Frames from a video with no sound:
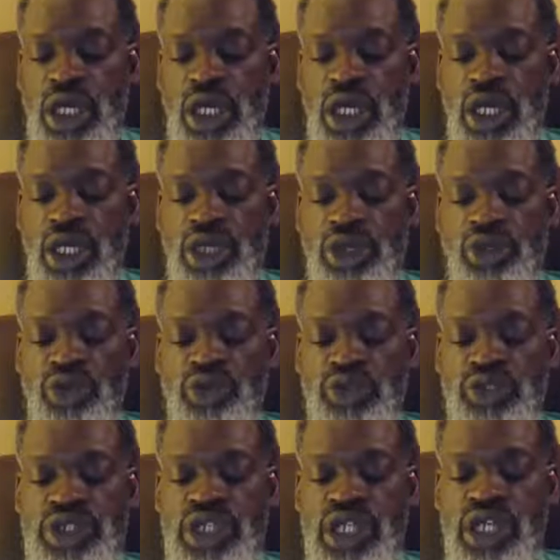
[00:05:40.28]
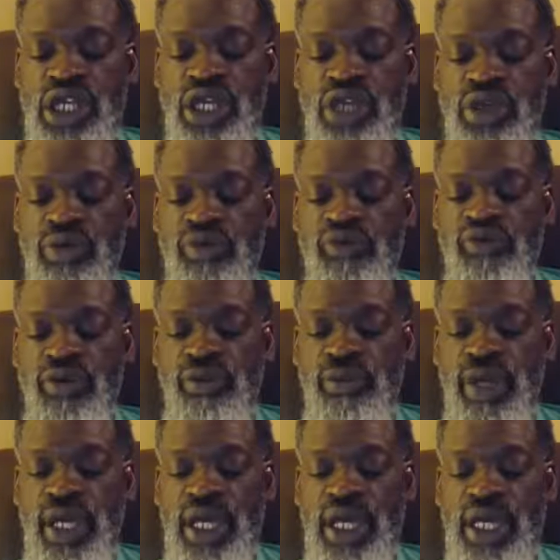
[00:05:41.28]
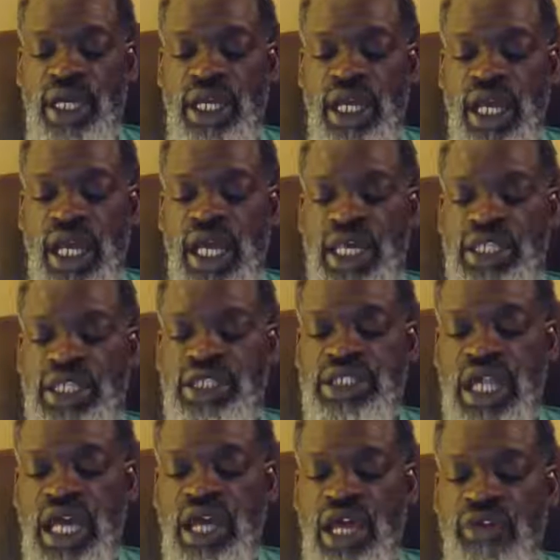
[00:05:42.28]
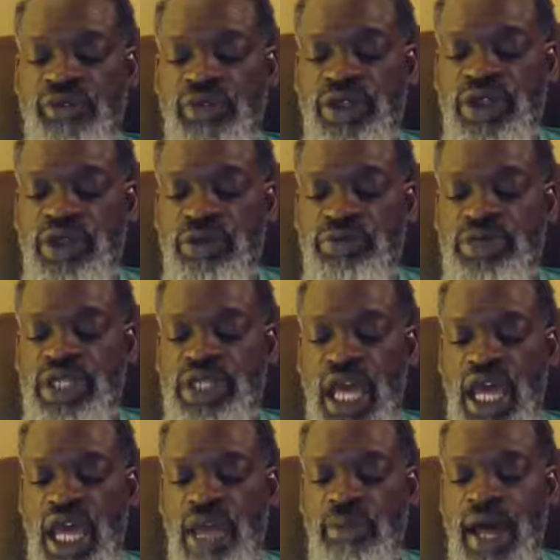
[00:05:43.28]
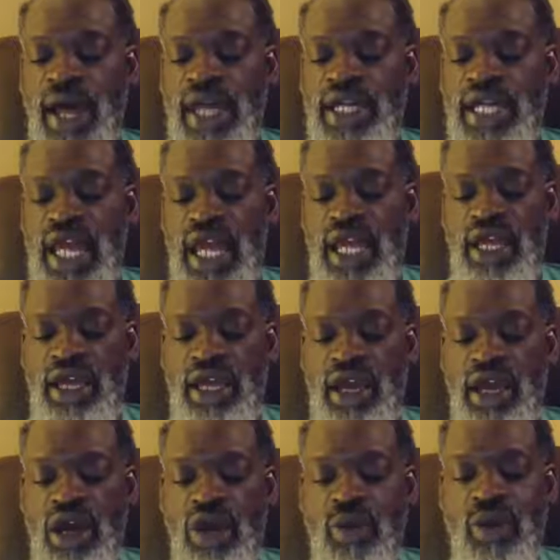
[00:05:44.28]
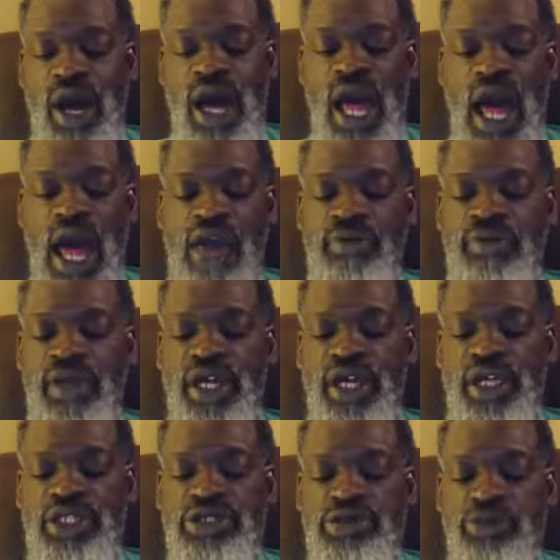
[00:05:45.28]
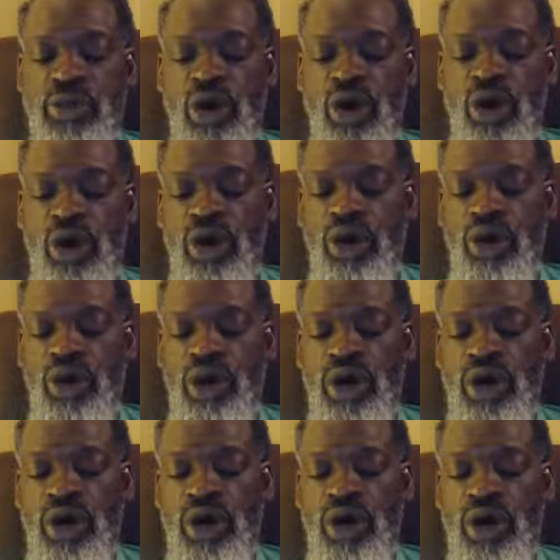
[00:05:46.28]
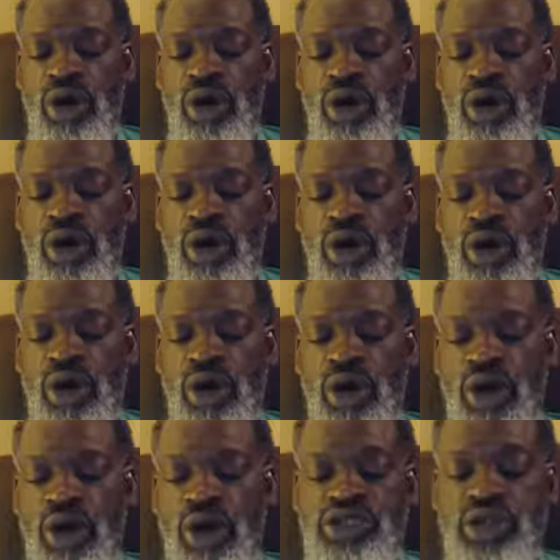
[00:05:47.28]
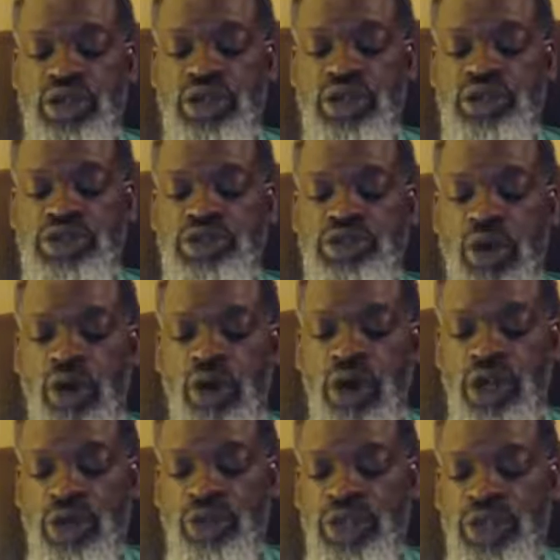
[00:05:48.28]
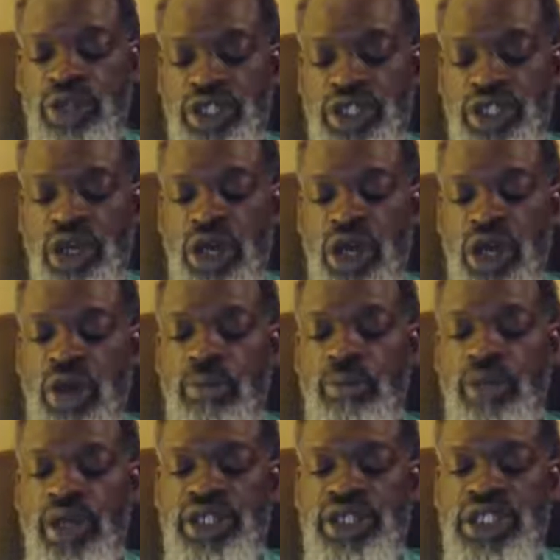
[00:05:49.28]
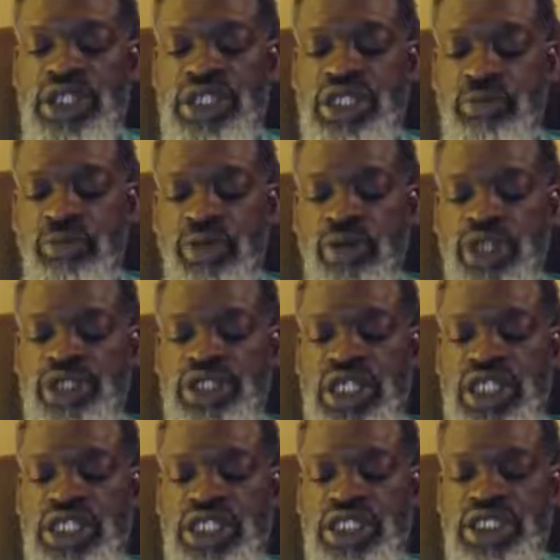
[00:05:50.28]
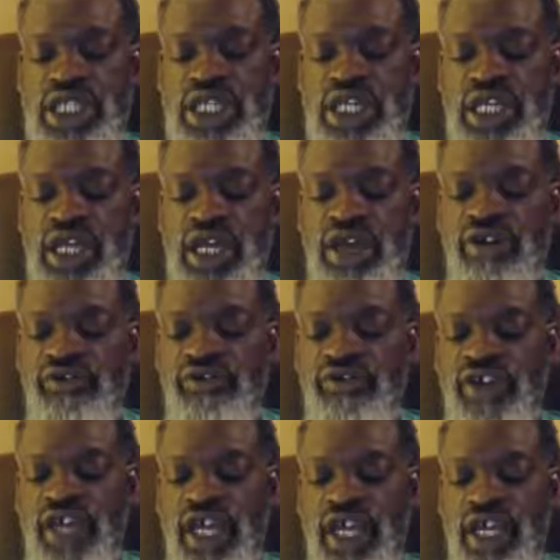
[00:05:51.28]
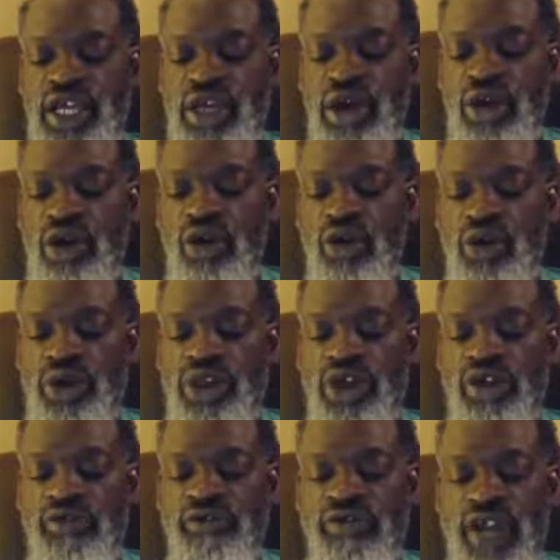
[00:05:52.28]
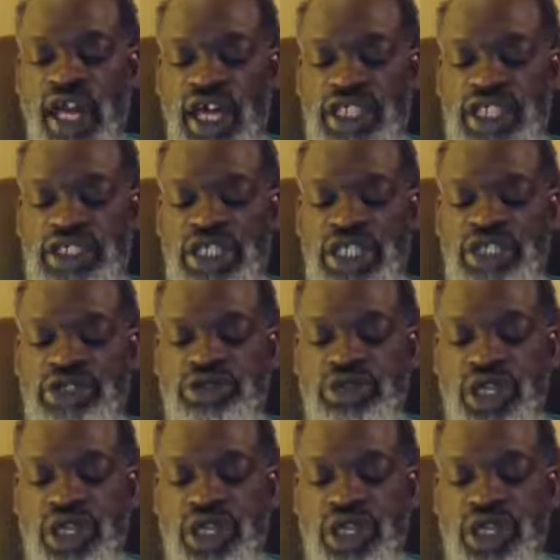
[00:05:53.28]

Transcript: you receive from men and slave for them day by day. While I, being a small, being a, being so small a creature, mercil- mercilessly feed on their flesh and drink